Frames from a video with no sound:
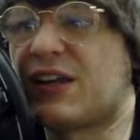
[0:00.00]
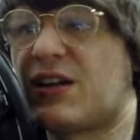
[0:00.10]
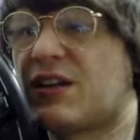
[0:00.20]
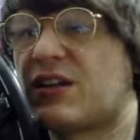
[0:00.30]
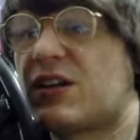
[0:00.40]

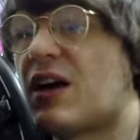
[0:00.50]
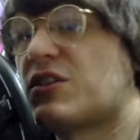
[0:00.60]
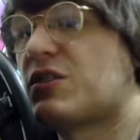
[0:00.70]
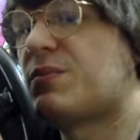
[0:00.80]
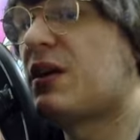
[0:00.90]
It can't
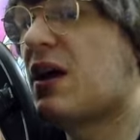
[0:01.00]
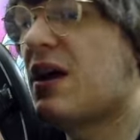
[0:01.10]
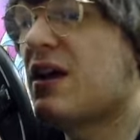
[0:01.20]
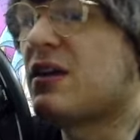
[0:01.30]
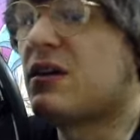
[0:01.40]
just be,
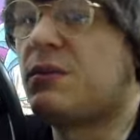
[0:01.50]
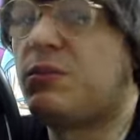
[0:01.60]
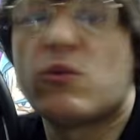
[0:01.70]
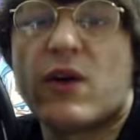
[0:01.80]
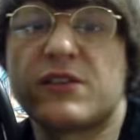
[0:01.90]
hey,
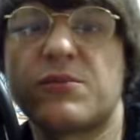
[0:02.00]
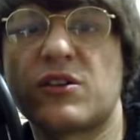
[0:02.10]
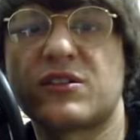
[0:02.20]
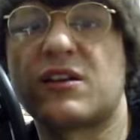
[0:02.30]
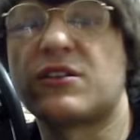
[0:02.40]
Blue Eyes monster